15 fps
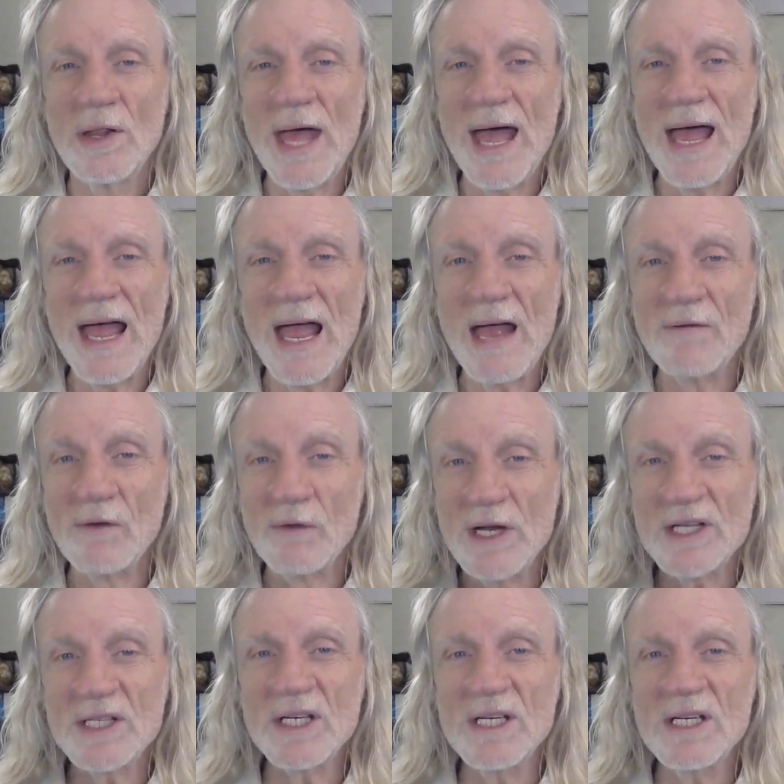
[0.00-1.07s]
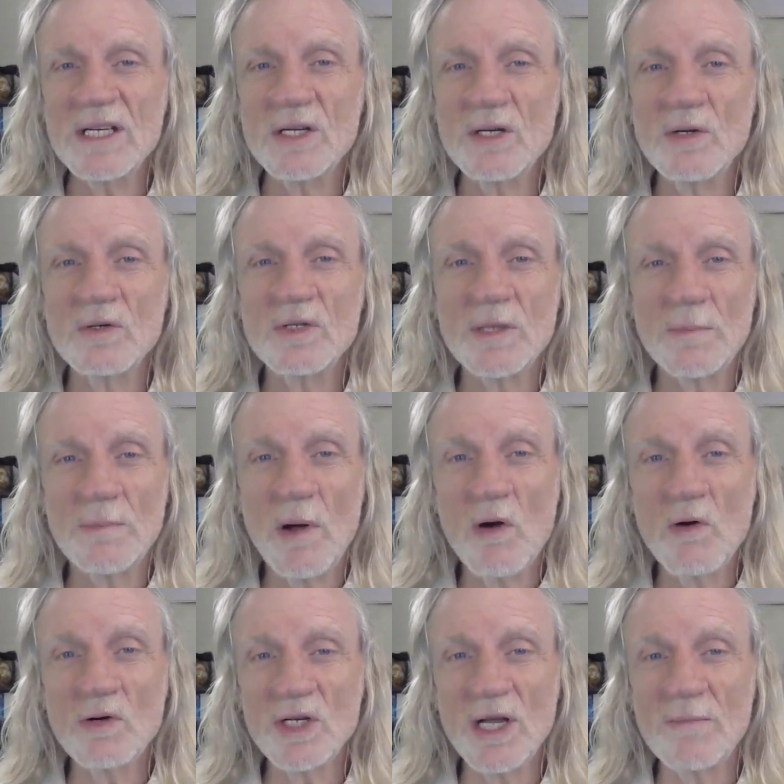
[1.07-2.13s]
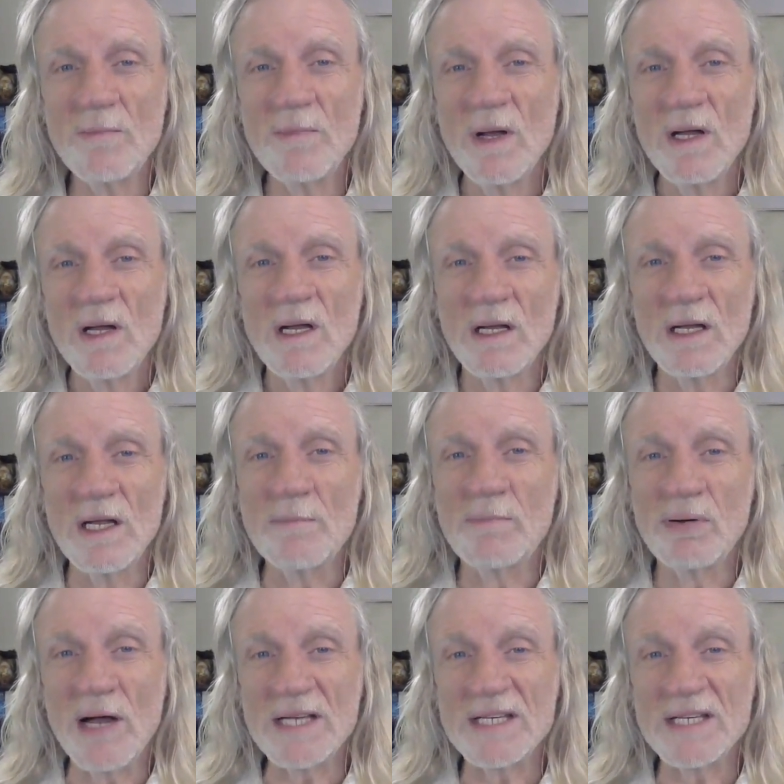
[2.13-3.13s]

that have risen to supposedly